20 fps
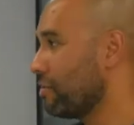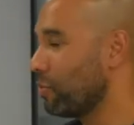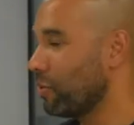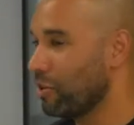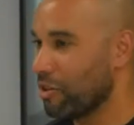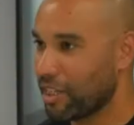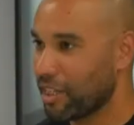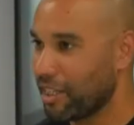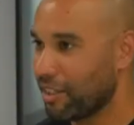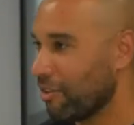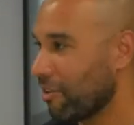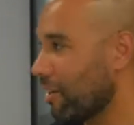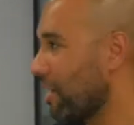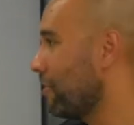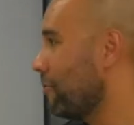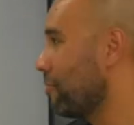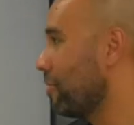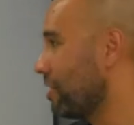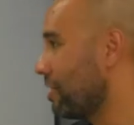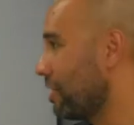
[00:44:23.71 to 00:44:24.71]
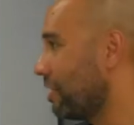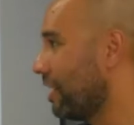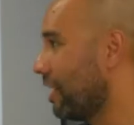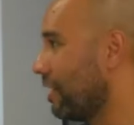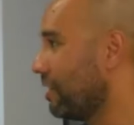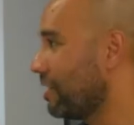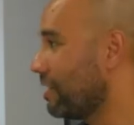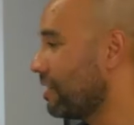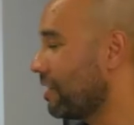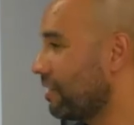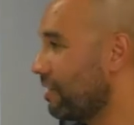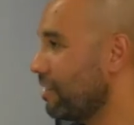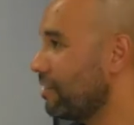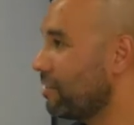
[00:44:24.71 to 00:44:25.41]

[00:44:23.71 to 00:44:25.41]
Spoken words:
working long hours, and this, that, and the other.